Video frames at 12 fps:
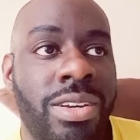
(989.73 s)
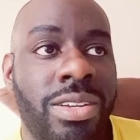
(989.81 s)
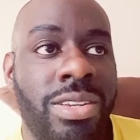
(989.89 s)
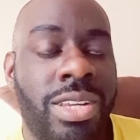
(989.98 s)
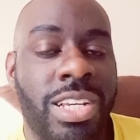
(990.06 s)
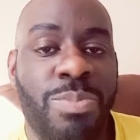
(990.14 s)

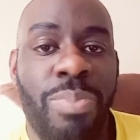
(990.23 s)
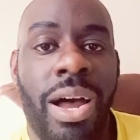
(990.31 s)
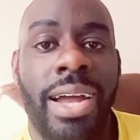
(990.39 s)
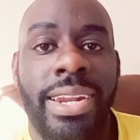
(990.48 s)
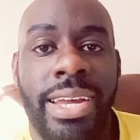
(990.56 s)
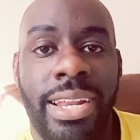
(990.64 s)

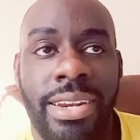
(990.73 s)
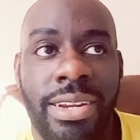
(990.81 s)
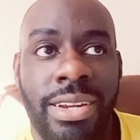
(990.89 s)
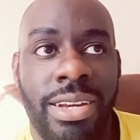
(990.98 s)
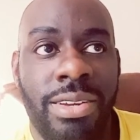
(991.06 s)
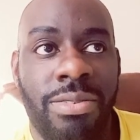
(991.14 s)
despondent.
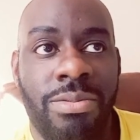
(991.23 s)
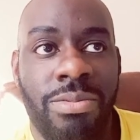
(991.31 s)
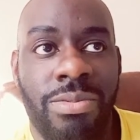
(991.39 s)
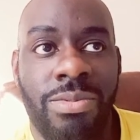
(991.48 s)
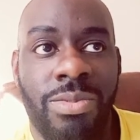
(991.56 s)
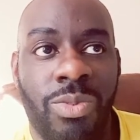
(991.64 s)

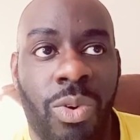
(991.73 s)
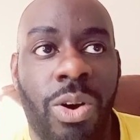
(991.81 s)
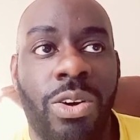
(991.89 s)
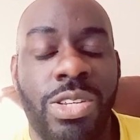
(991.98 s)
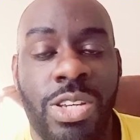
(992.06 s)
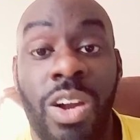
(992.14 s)

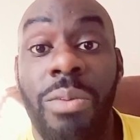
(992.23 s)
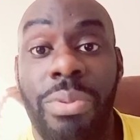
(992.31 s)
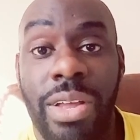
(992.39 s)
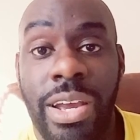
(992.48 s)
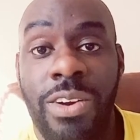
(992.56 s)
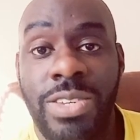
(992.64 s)
Well, certain
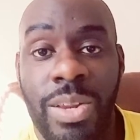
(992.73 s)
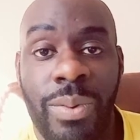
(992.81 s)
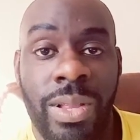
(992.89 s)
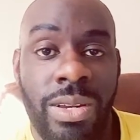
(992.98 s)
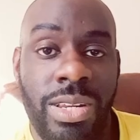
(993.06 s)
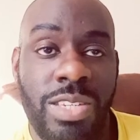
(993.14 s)
players anyway
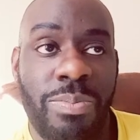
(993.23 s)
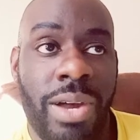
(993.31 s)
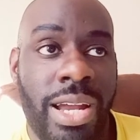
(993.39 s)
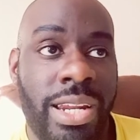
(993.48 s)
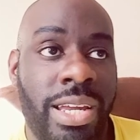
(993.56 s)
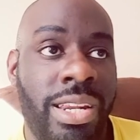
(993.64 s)
looked
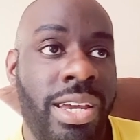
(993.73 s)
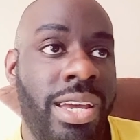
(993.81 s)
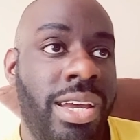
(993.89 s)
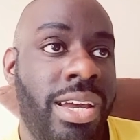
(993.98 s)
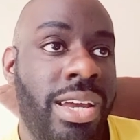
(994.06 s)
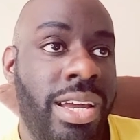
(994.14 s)
despondent.
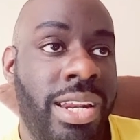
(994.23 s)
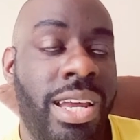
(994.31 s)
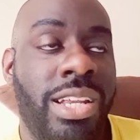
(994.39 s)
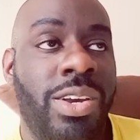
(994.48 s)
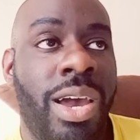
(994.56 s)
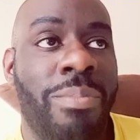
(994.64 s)
And
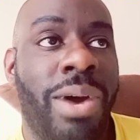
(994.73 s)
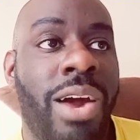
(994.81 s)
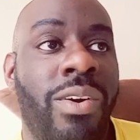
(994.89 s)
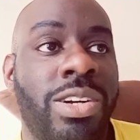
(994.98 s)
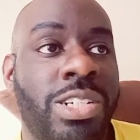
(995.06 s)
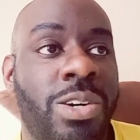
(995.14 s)
then you had
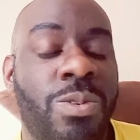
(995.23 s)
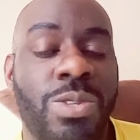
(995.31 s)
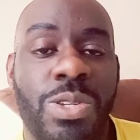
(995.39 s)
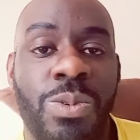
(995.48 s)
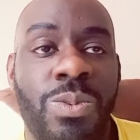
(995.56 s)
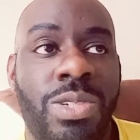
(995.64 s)
Byron
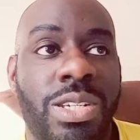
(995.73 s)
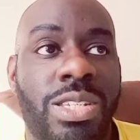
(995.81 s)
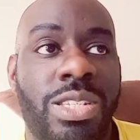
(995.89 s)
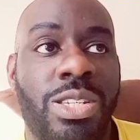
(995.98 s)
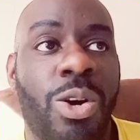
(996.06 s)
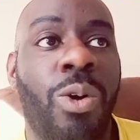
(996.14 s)
Jones, who
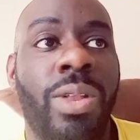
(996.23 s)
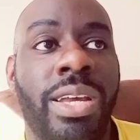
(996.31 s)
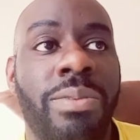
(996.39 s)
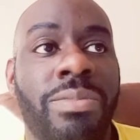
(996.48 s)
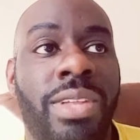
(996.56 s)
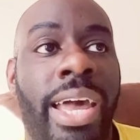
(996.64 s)
just totally,
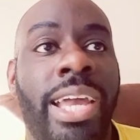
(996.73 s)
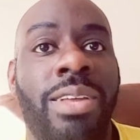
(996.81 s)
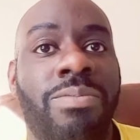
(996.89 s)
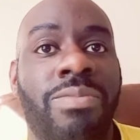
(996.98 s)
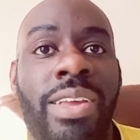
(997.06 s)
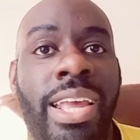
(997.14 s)
like,
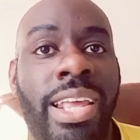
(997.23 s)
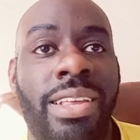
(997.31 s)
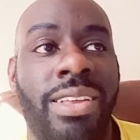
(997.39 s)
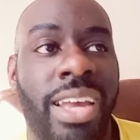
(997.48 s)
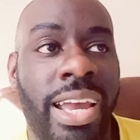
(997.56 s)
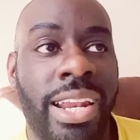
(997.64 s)

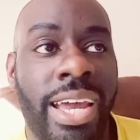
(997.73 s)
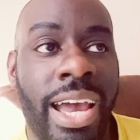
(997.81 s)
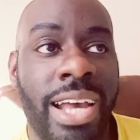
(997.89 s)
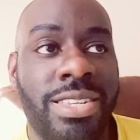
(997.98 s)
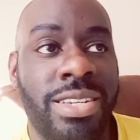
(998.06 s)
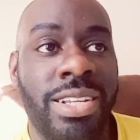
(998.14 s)
in
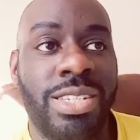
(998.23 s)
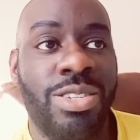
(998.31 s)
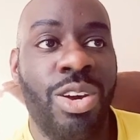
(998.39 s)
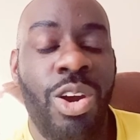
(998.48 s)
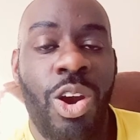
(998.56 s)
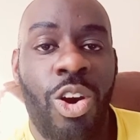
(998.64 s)
essence,
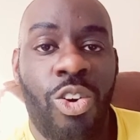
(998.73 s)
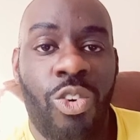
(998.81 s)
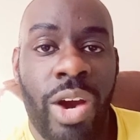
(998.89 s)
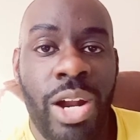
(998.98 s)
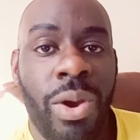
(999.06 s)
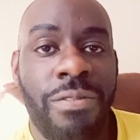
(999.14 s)

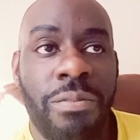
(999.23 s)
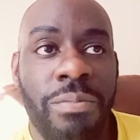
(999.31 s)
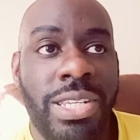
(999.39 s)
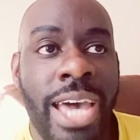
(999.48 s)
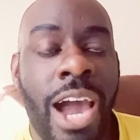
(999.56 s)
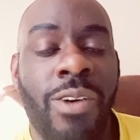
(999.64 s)
ran away from a
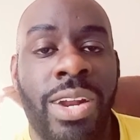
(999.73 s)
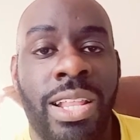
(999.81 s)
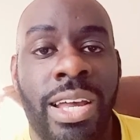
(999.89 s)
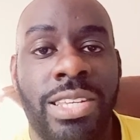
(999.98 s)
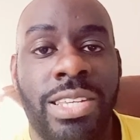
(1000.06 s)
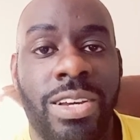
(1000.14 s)
tackle that
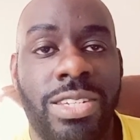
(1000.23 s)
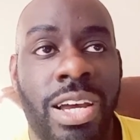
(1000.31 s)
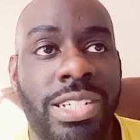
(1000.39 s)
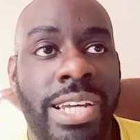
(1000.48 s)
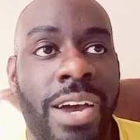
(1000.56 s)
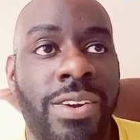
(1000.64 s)
led to a
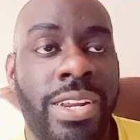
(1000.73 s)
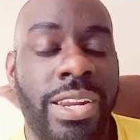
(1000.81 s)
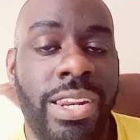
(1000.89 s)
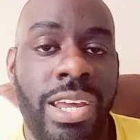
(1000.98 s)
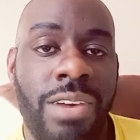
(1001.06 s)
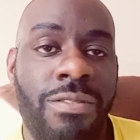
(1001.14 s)
touchdown in the
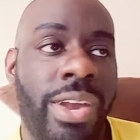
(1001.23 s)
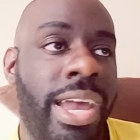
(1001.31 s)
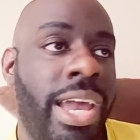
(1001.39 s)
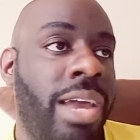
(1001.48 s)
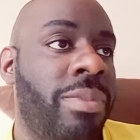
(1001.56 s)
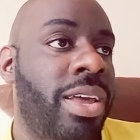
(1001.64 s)
Denver
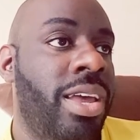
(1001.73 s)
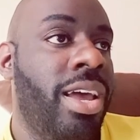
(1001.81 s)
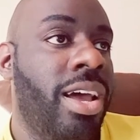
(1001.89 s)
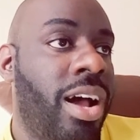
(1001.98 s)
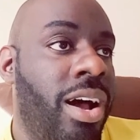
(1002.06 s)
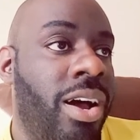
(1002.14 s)
game.
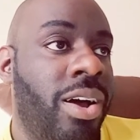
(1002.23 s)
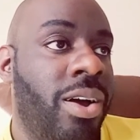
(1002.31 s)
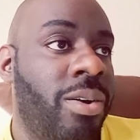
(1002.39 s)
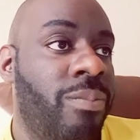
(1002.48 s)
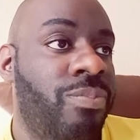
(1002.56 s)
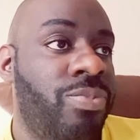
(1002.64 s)

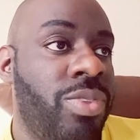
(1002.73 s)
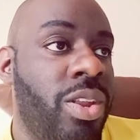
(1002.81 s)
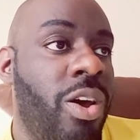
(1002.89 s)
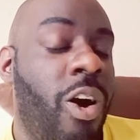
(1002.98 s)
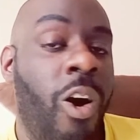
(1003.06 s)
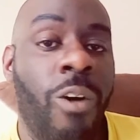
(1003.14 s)

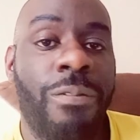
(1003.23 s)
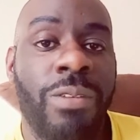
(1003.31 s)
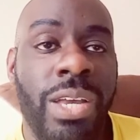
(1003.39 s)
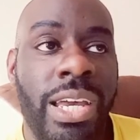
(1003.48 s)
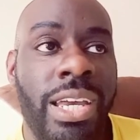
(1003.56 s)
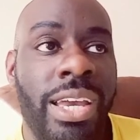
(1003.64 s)

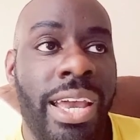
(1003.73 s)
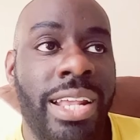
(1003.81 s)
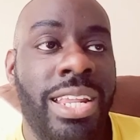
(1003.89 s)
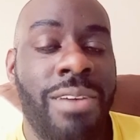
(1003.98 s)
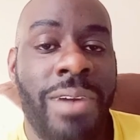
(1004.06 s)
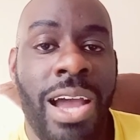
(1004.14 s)
Hopefully,
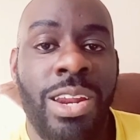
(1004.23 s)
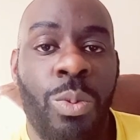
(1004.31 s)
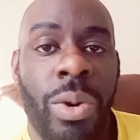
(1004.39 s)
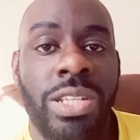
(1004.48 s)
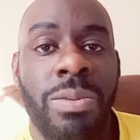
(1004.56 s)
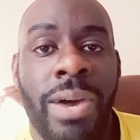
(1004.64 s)
they've got their
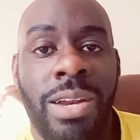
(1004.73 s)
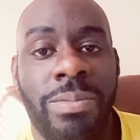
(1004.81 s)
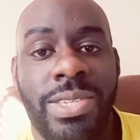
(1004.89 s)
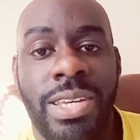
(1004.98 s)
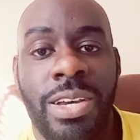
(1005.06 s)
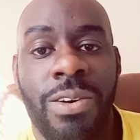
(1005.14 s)
wits about
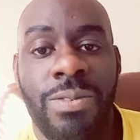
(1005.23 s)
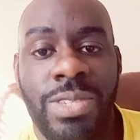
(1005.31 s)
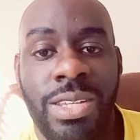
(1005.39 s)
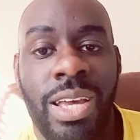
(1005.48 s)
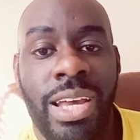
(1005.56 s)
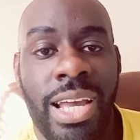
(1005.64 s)
themselves.
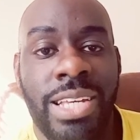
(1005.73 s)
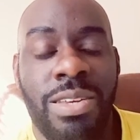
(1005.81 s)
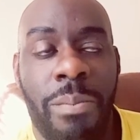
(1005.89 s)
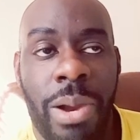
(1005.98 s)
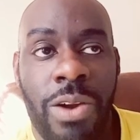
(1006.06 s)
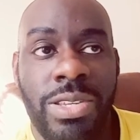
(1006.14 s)
As
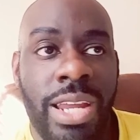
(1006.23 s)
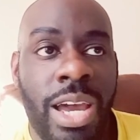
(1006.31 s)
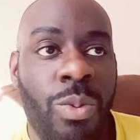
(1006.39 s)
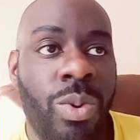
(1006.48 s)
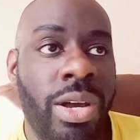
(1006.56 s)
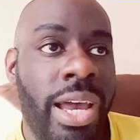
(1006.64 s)
embarrassing
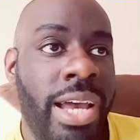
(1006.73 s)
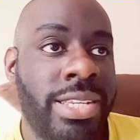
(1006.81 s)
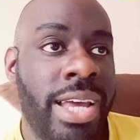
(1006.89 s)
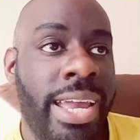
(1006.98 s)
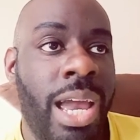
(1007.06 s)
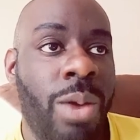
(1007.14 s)
as
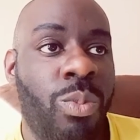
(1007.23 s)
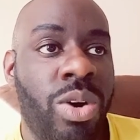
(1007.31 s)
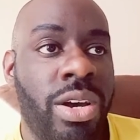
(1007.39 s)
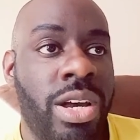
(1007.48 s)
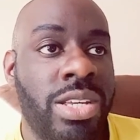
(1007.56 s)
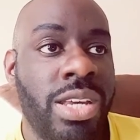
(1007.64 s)
that game
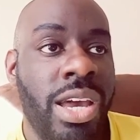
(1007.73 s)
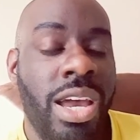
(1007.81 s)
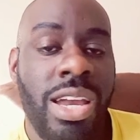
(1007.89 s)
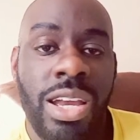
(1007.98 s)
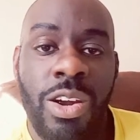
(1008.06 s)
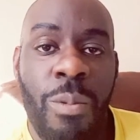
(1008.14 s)
was,
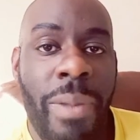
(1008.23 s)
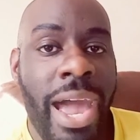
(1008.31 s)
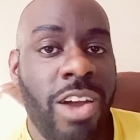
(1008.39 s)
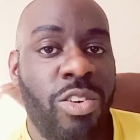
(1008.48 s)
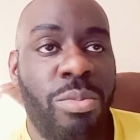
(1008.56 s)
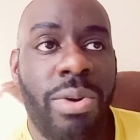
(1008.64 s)
you're
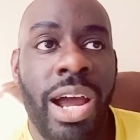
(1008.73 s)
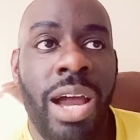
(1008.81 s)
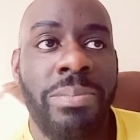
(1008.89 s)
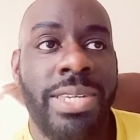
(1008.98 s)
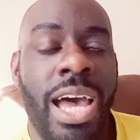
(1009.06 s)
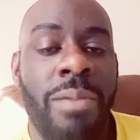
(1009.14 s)
back on
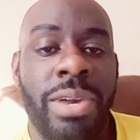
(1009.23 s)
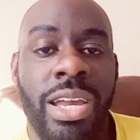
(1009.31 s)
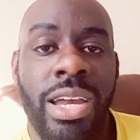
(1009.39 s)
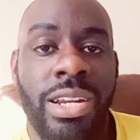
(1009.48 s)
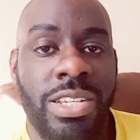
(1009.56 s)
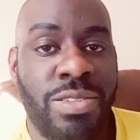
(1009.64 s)
prime time
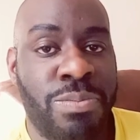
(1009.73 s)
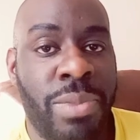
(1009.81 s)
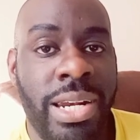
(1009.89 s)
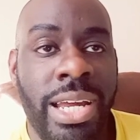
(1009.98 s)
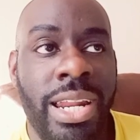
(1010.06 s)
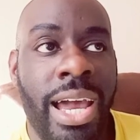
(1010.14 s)
again. This is
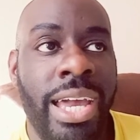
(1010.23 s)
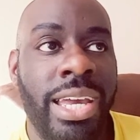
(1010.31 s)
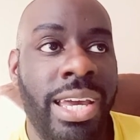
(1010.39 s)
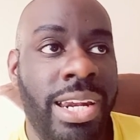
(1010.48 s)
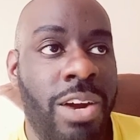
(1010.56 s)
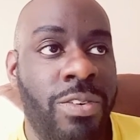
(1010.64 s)
Monday night
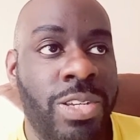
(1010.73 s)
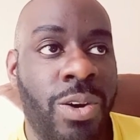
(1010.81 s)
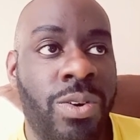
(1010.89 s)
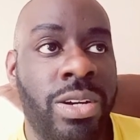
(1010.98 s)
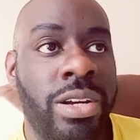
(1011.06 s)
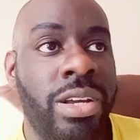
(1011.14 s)
in
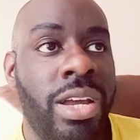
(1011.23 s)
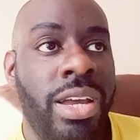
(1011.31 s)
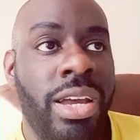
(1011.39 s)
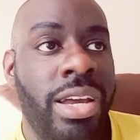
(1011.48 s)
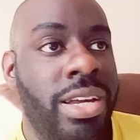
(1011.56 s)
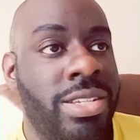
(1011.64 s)
Arizona.
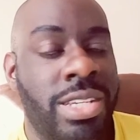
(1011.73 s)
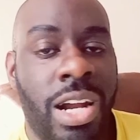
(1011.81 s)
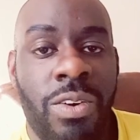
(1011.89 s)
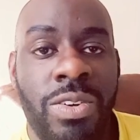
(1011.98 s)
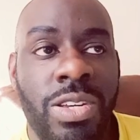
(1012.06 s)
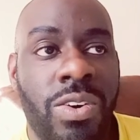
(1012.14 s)
This is the
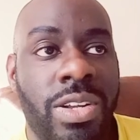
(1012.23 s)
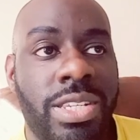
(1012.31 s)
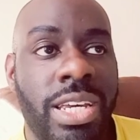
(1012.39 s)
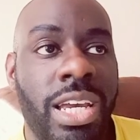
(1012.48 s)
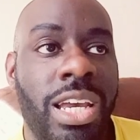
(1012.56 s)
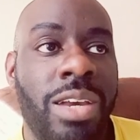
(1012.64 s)
Arizona
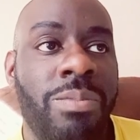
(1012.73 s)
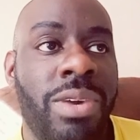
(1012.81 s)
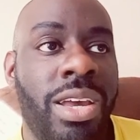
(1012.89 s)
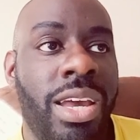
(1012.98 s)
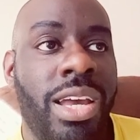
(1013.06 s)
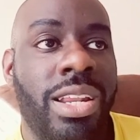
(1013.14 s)
team
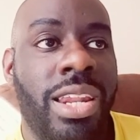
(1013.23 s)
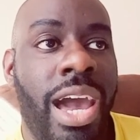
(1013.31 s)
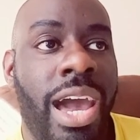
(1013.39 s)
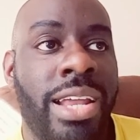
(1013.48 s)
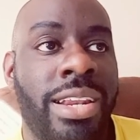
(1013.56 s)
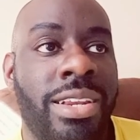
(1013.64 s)

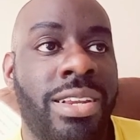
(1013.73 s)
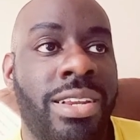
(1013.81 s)
that